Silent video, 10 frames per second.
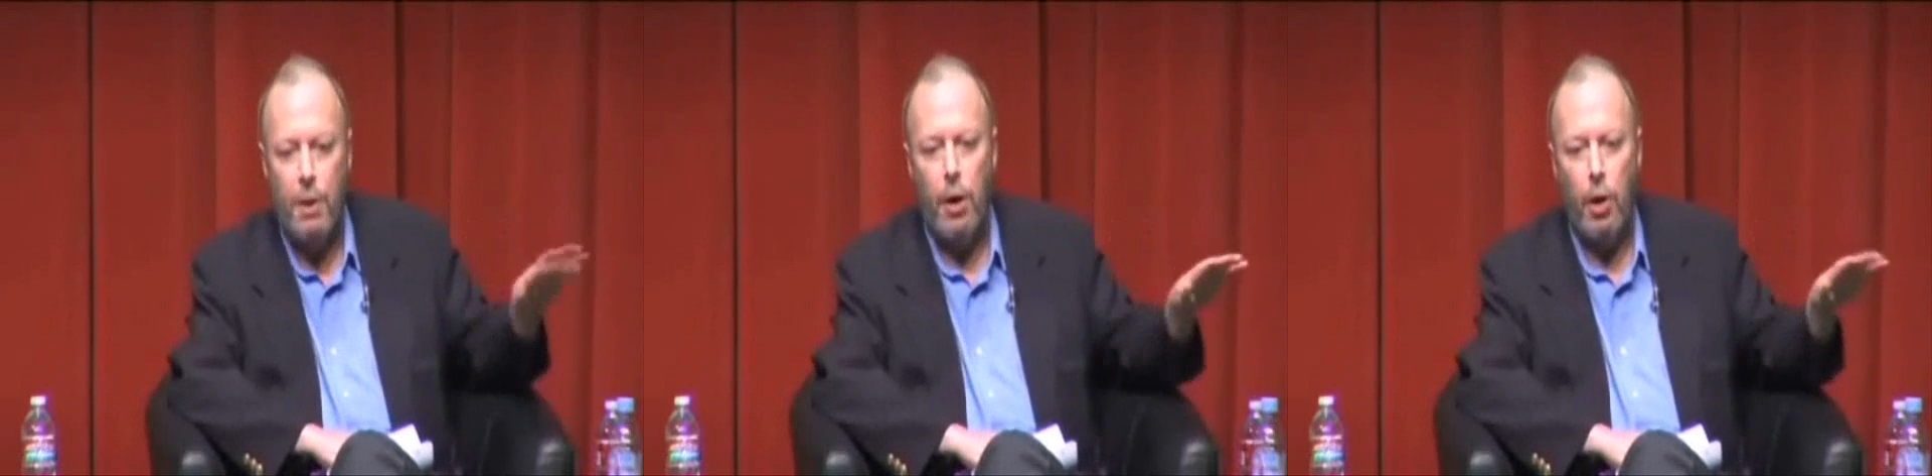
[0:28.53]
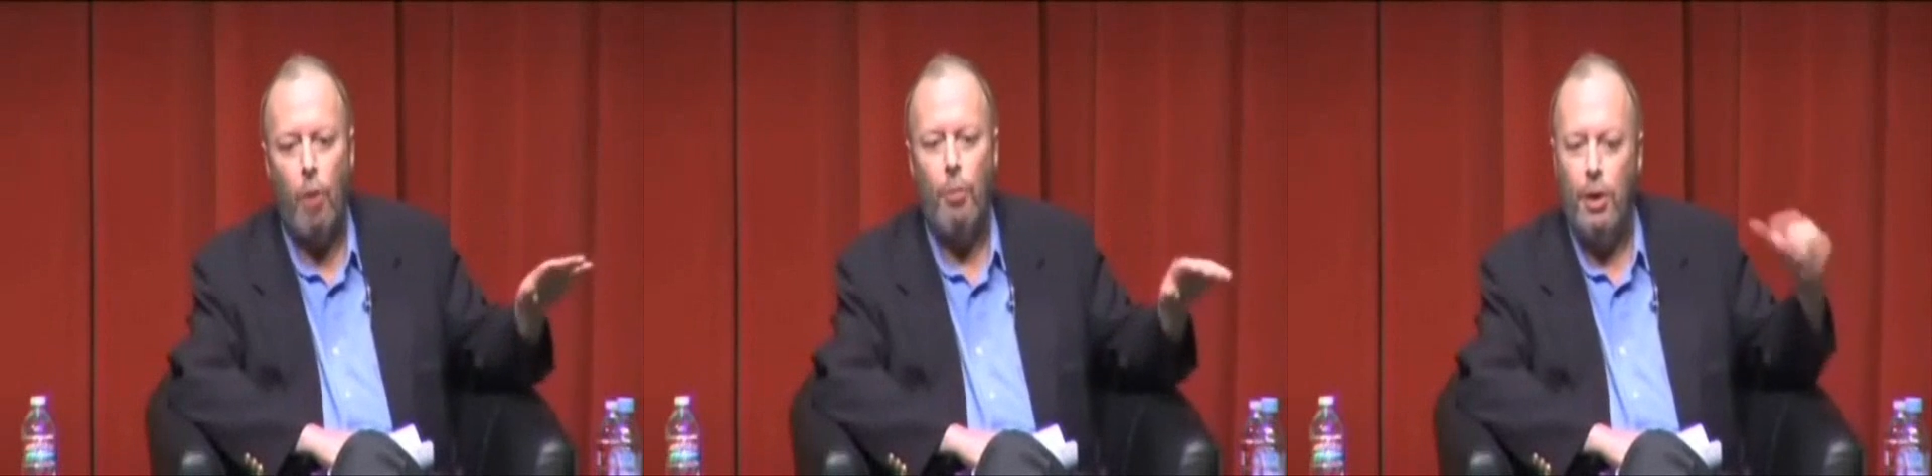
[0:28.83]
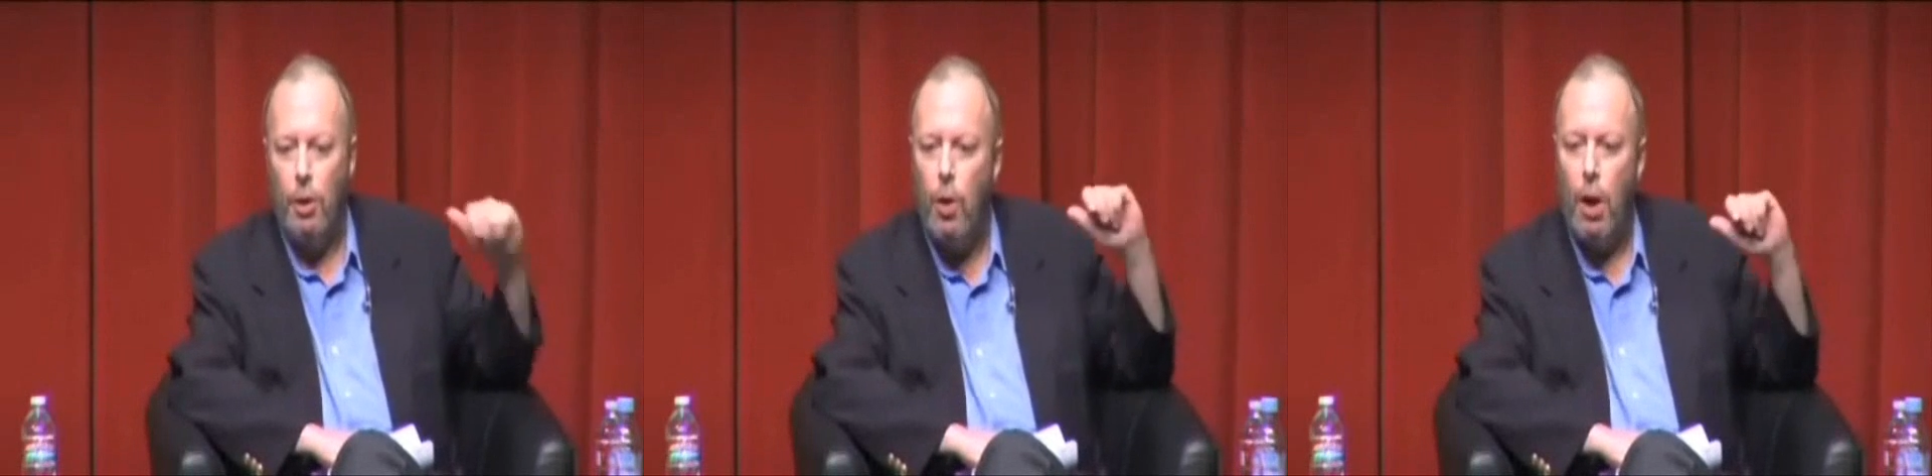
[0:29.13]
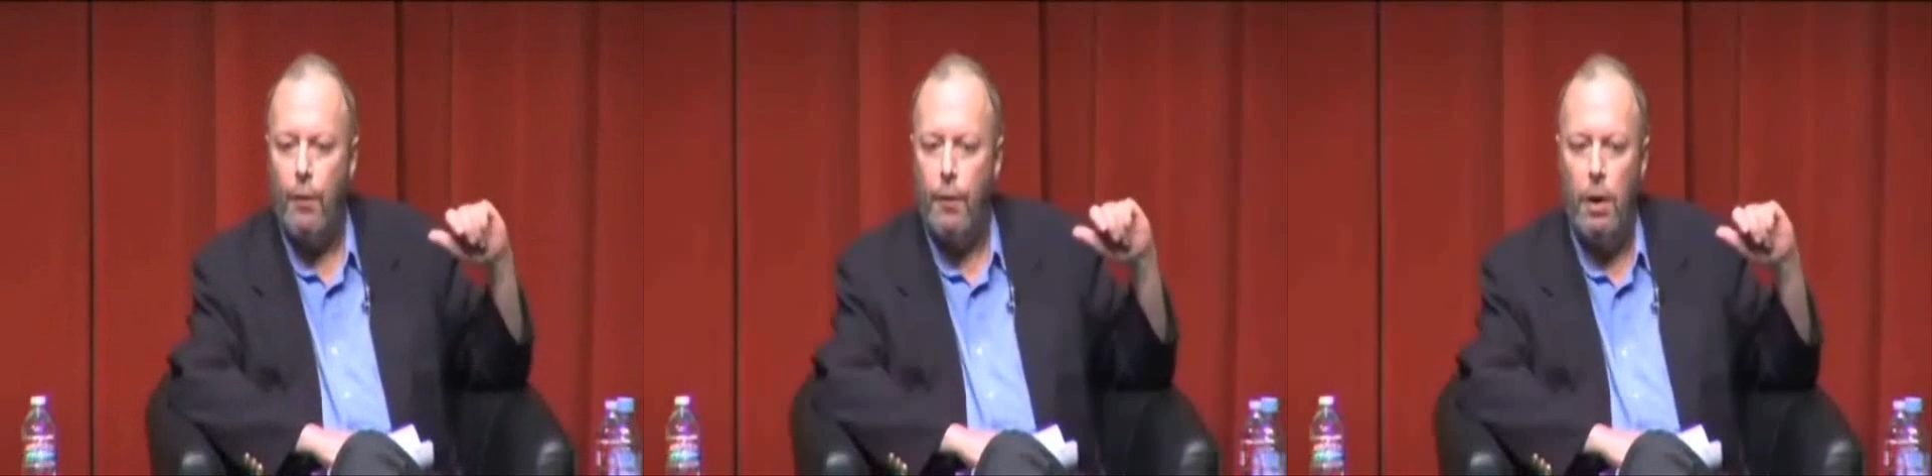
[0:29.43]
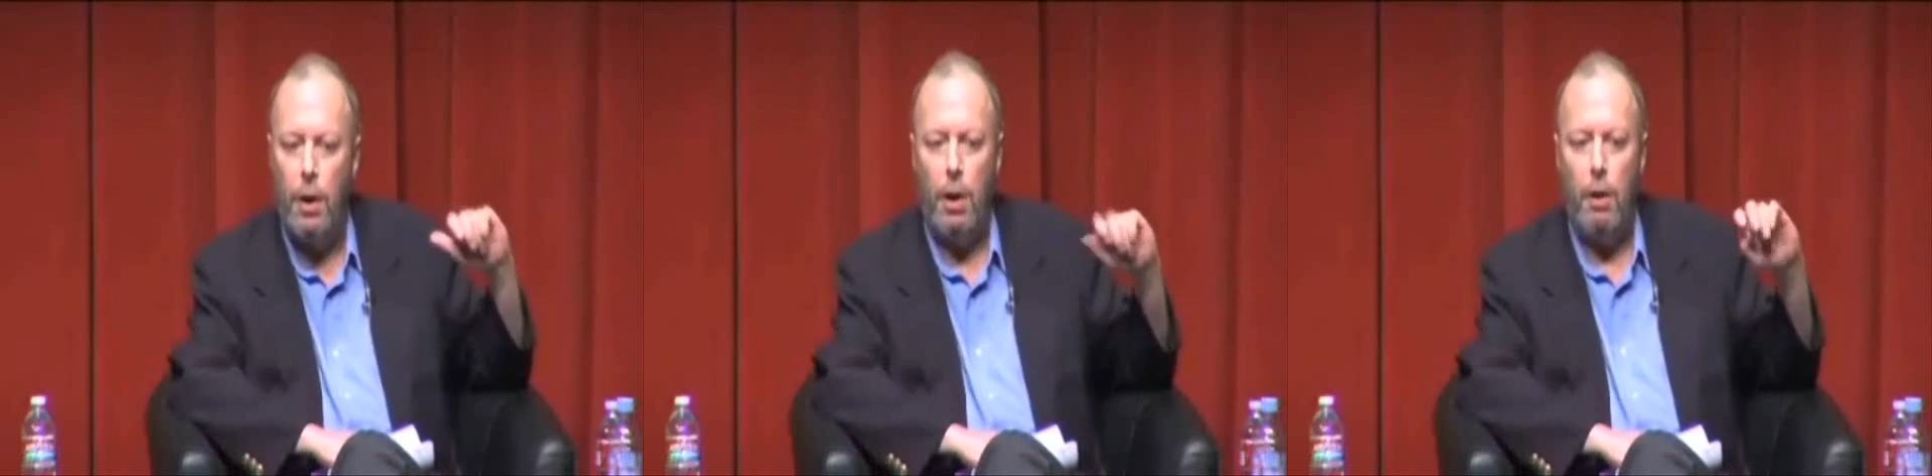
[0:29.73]
going on, but you have to
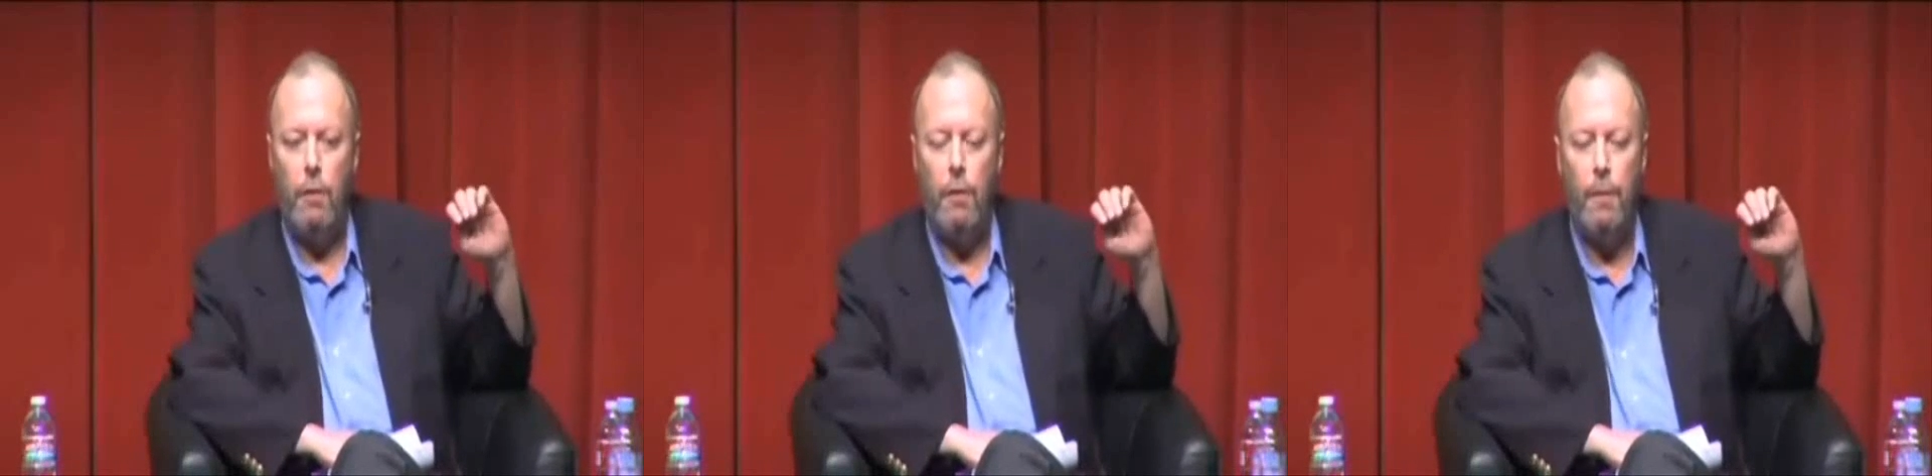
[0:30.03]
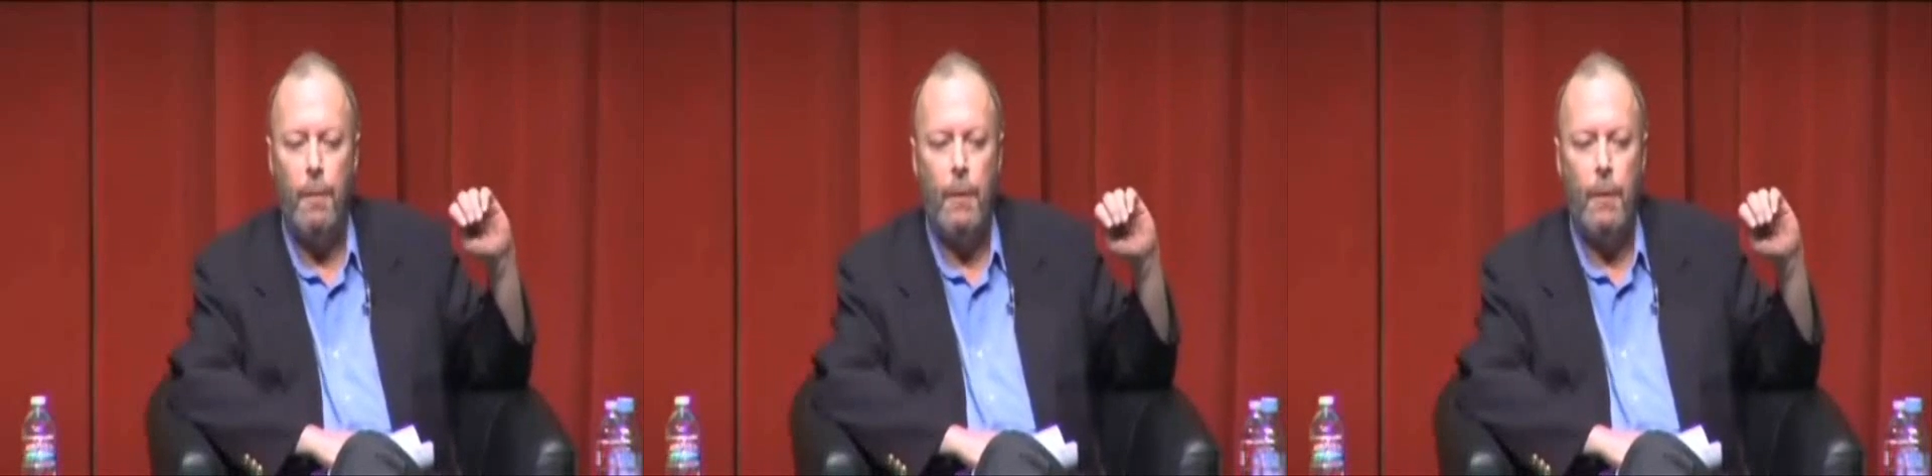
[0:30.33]
leave.